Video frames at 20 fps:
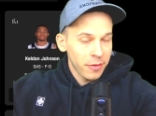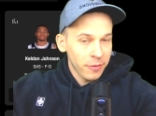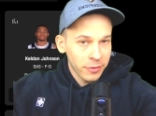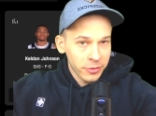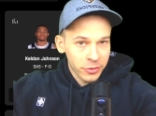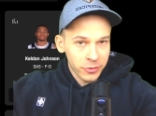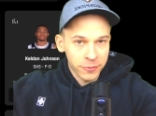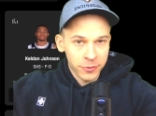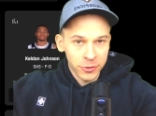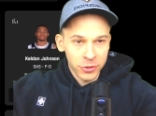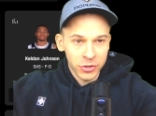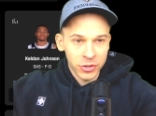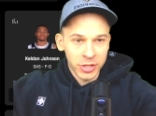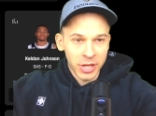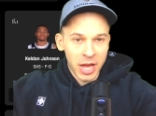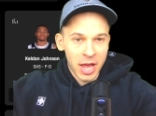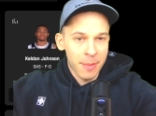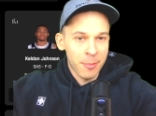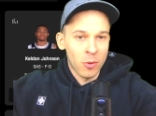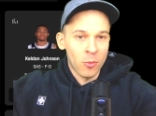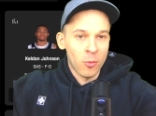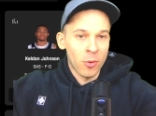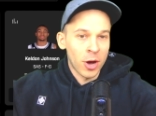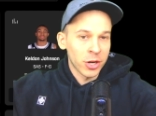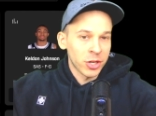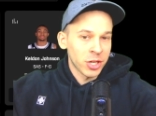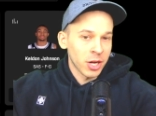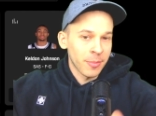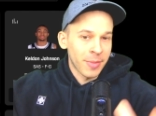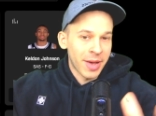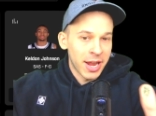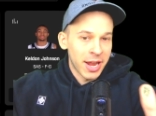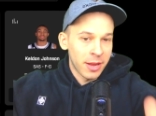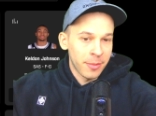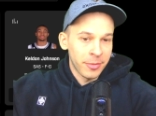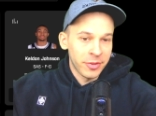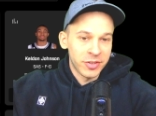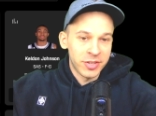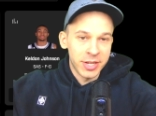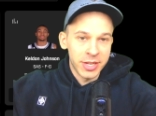If this is your first time watching, my
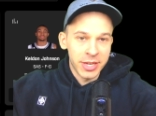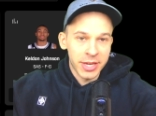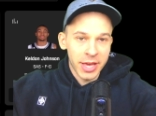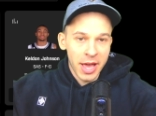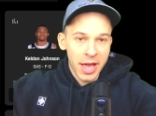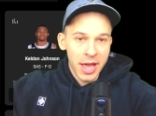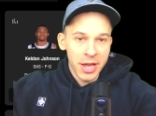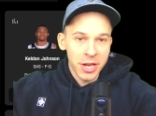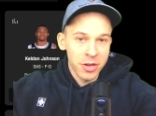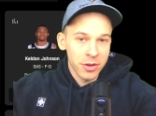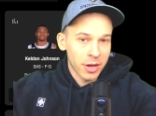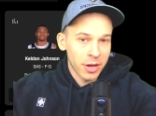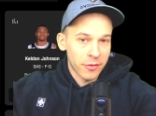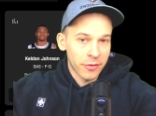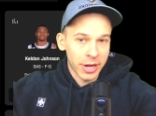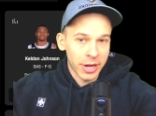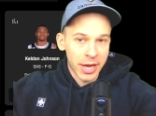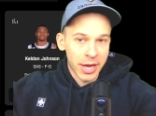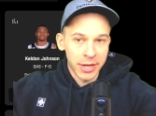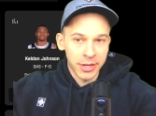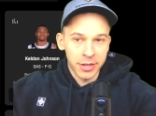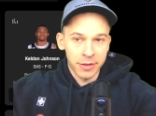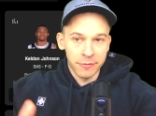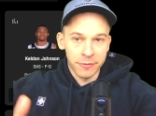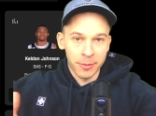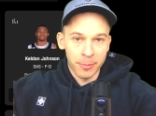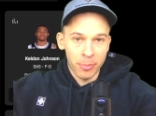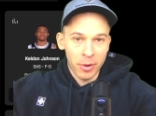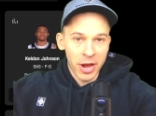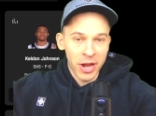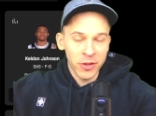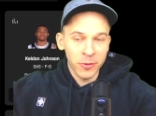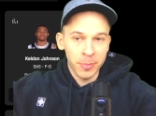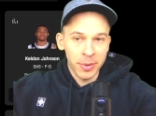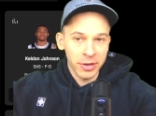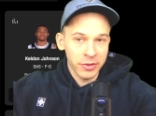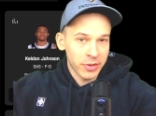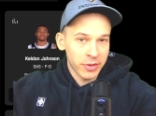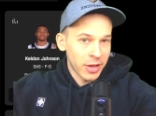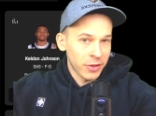name is DK. I do cover content for
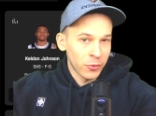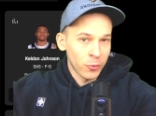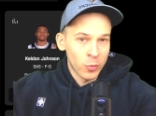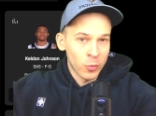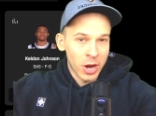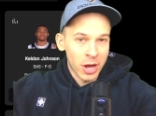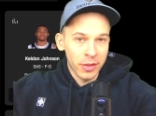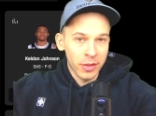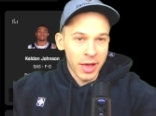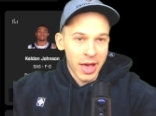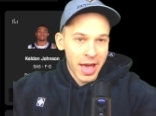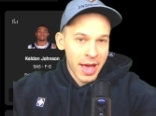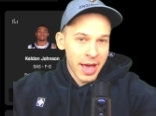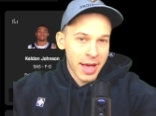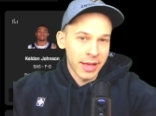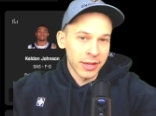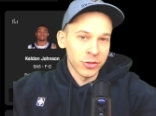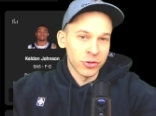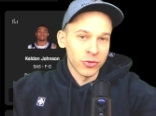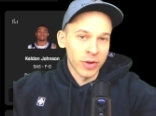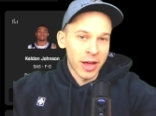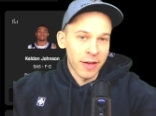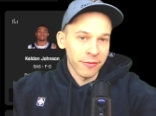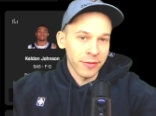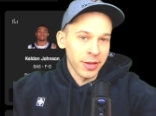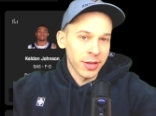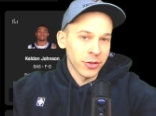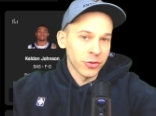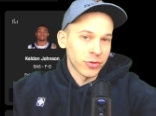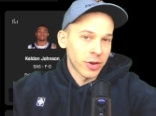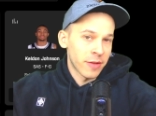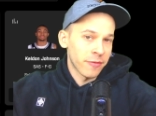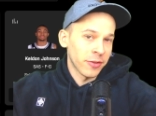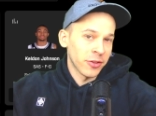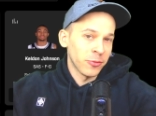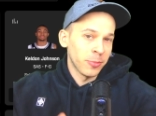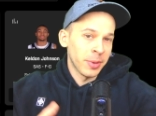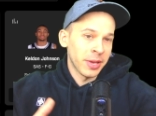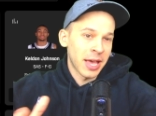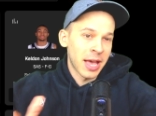Prizepicks as well as DraftKings,
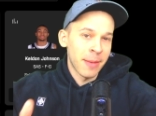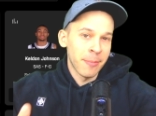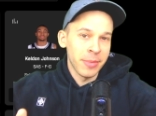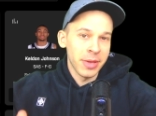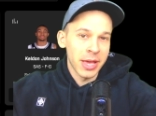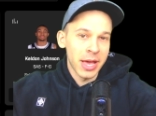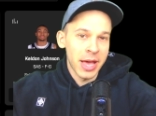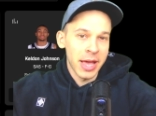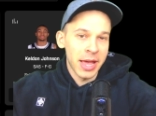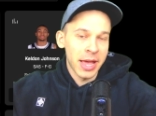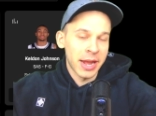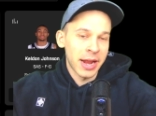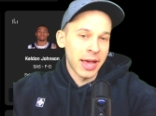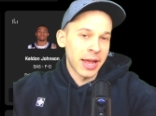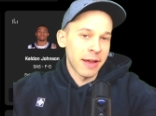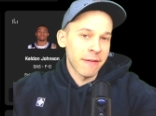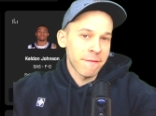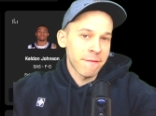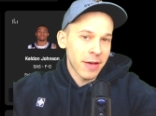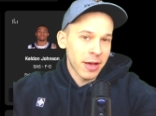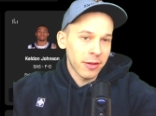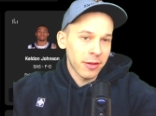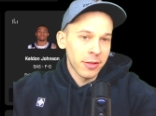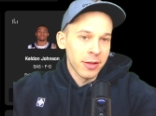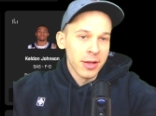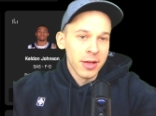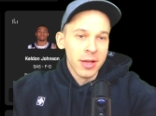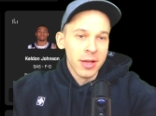DraftKings being NBA and NFL.